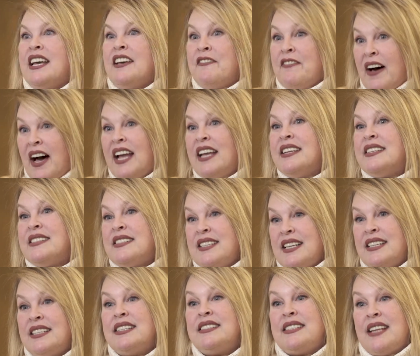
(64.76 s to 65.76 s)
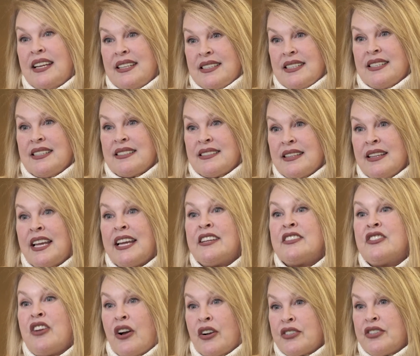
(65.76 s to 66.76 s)
If I had seen a dentist
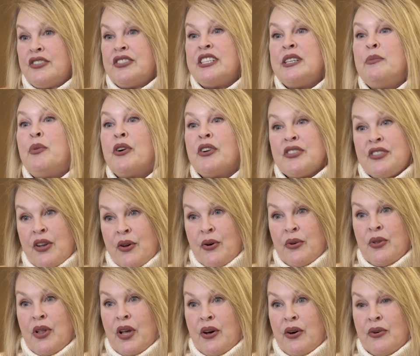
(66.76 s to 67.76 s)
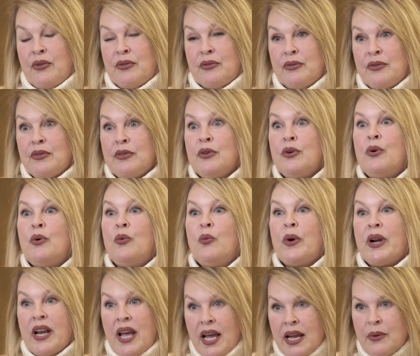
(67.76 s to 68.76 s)
like Dr. DiBartola
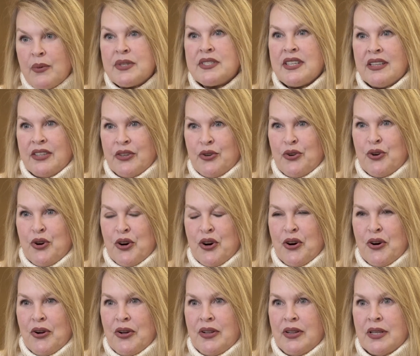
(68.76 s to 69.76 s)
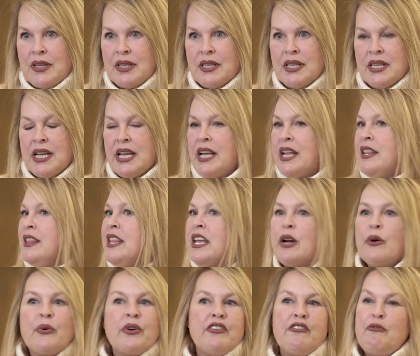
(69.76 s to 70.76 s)
when I was a little girl,
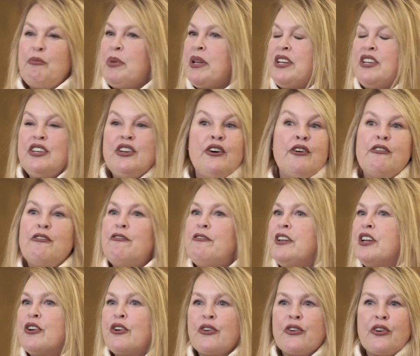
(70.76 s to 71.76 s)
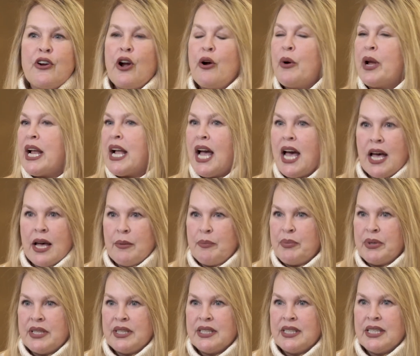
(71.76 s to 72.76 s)
there would have been no fear growing up.
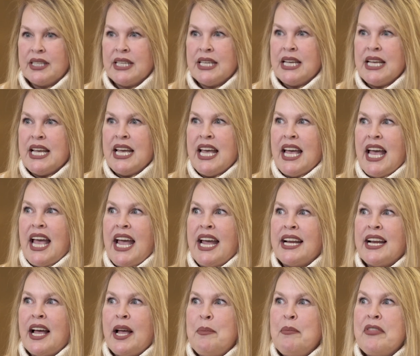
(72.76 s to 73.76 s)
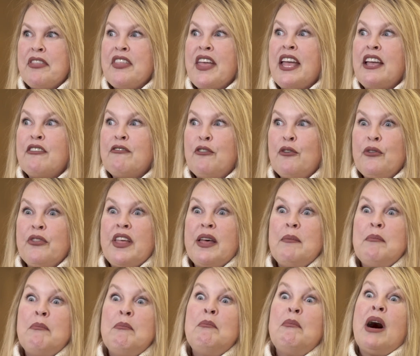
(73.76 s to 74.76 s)
And I'm thankful
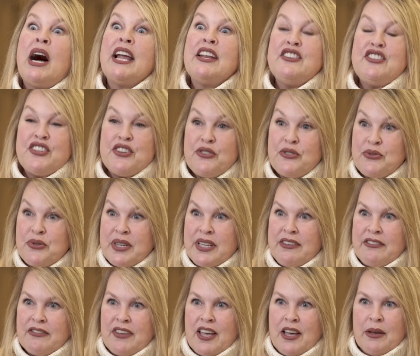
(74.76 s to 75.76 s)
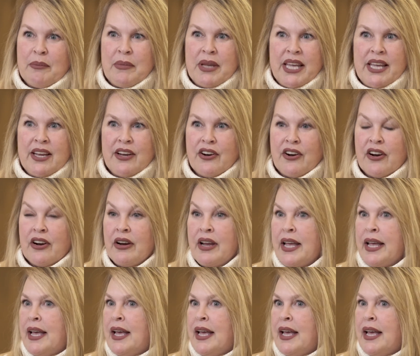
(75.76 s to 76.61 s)
that my children have come here